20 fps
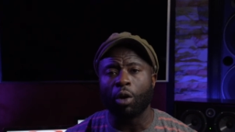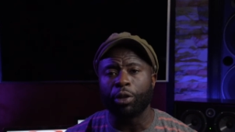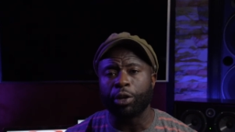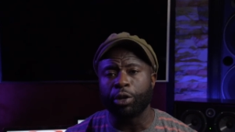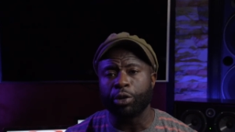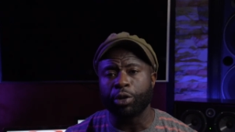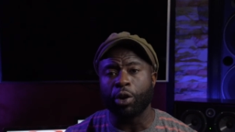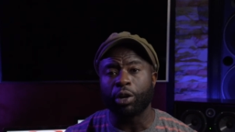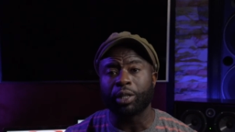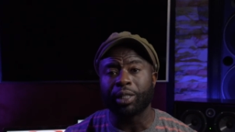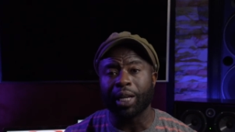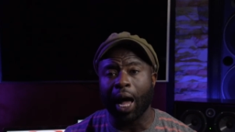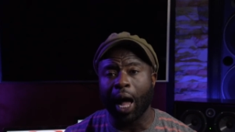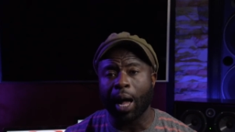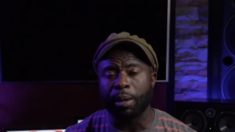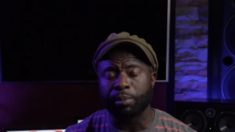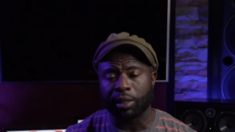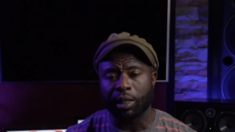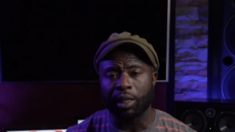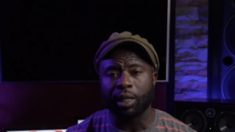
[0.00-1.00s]
the New York
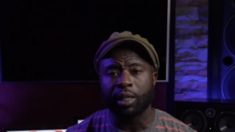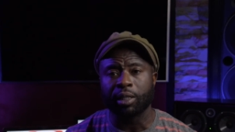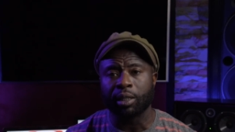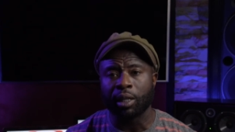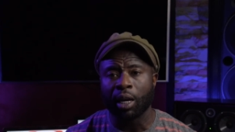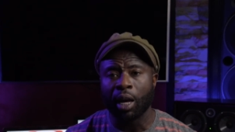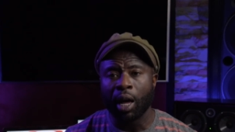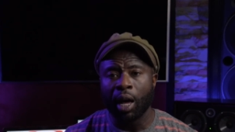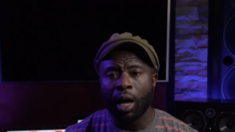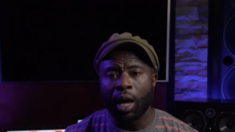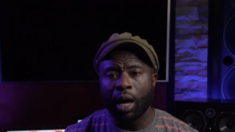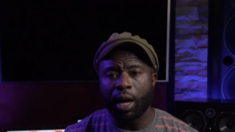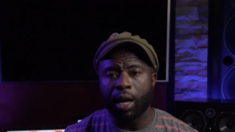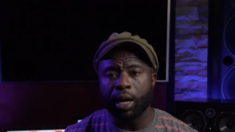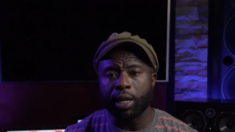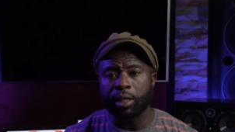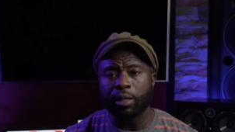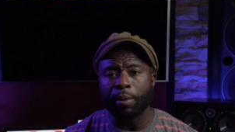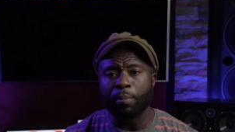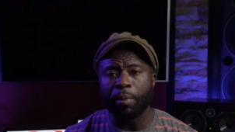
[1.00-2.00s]
Times list,
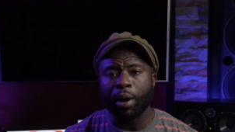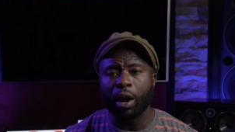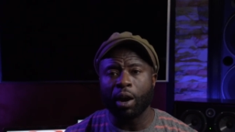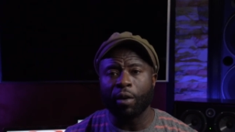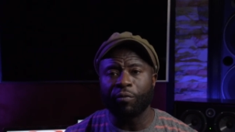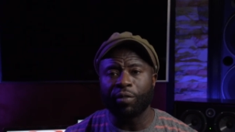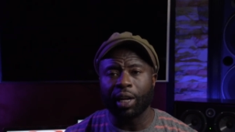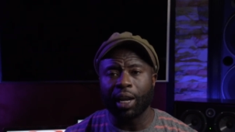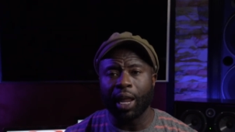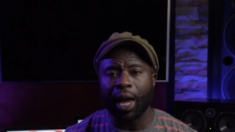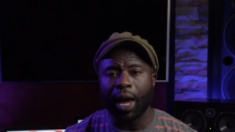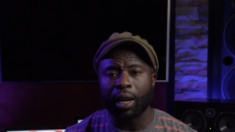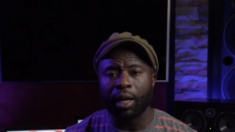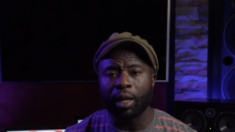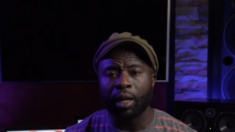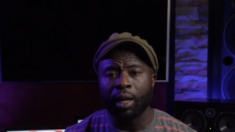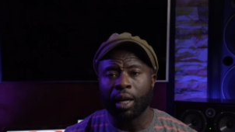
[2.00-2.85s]
is the mayor of Atlanta,